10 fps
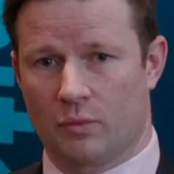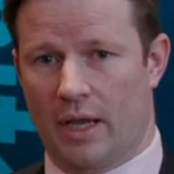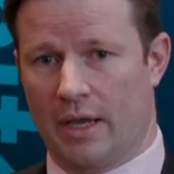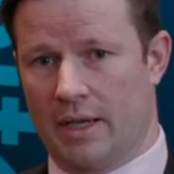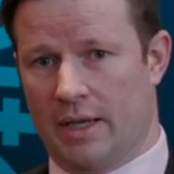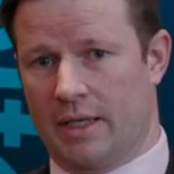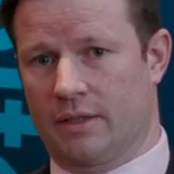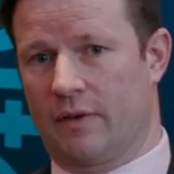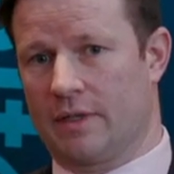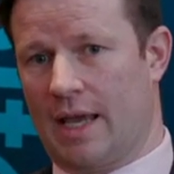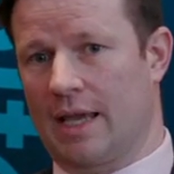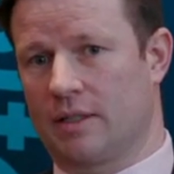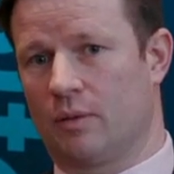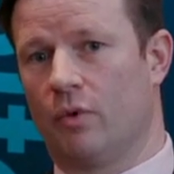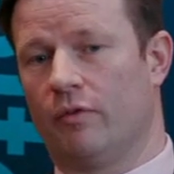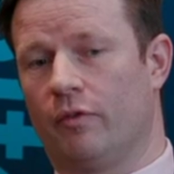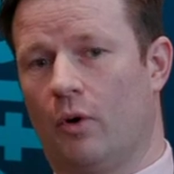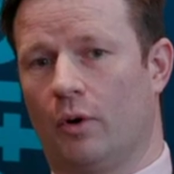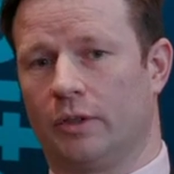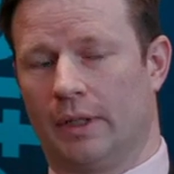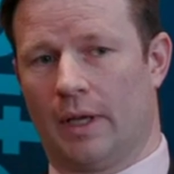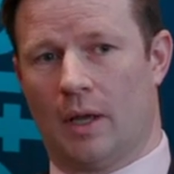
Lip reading: way is a fantastic move forward.